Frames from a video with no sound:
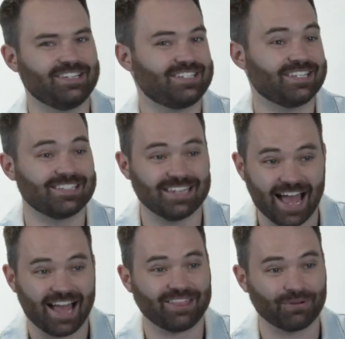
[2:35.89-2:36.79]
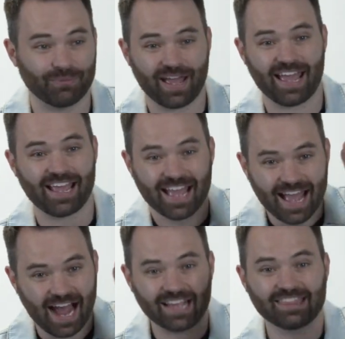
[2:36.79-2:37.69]
This is not the way
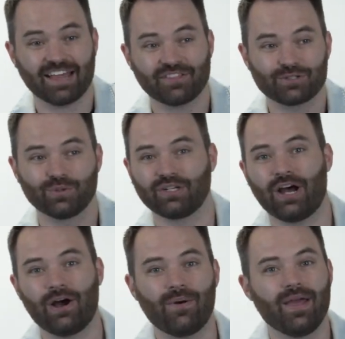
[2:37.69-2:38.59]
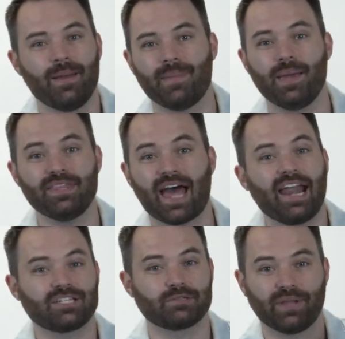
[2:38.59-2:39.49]
I thought this would go. Maybe
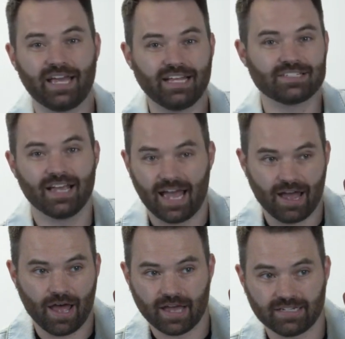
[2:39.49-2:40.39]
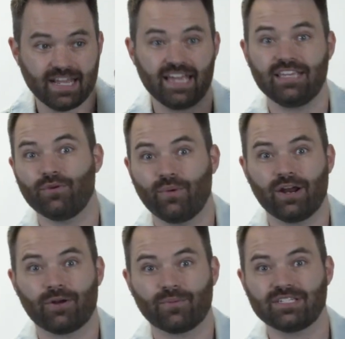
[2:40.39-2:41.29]
that explains a date you went
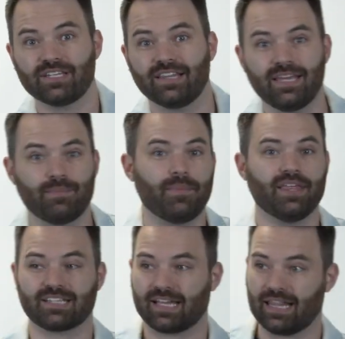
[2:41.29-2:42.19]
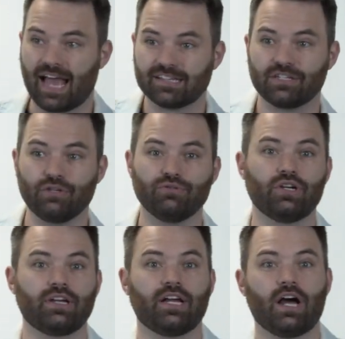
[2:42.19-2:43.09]
on recently. Maybe that's a class that you
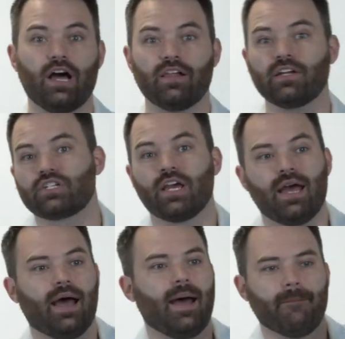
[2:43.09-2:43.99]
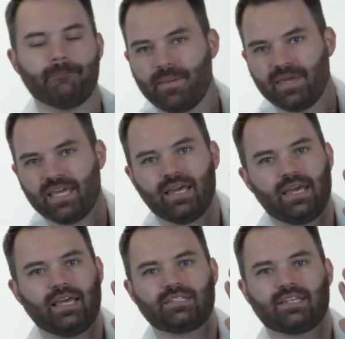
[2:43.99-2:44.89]
took in college. Maybe
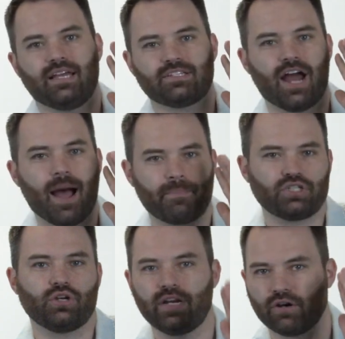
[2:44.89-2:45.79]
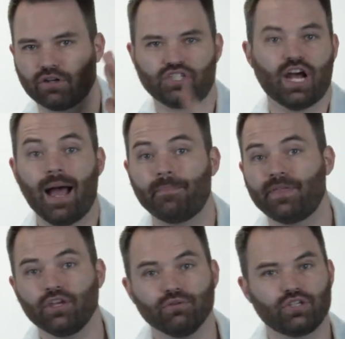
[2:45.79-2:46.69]
it's an opportunity or a job
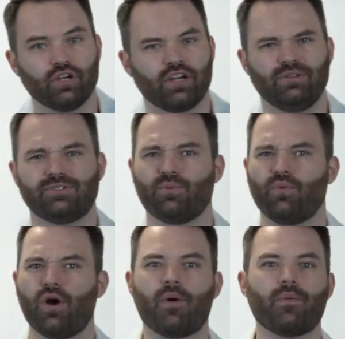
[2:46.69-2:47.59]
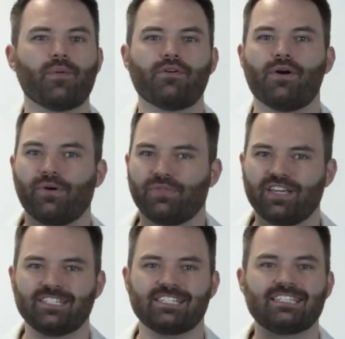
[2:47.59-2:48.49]
that you took and you say, whoa,
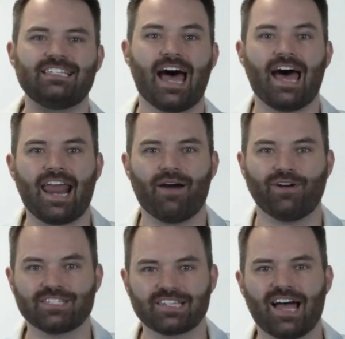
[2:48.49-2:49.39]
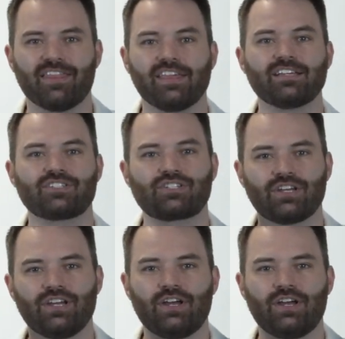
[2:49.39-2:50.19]
this is not how I saw this